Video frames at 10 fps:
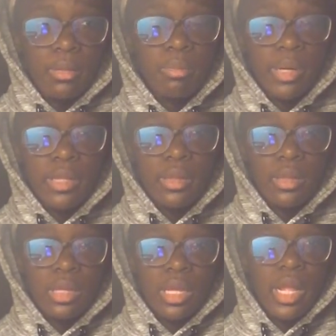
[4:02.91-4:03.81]
But
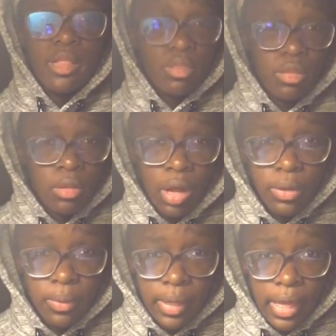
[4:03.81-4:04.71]
it's not
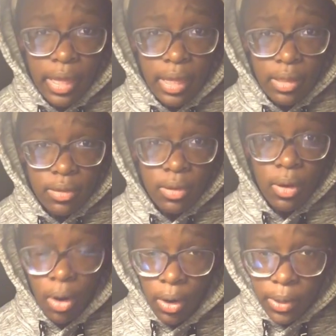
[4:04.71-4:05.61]
okay to
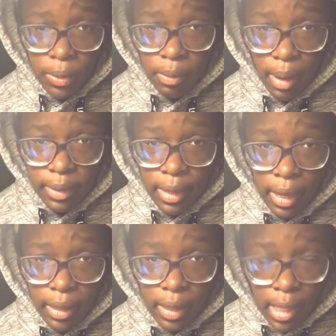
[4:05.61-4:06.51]
argue about that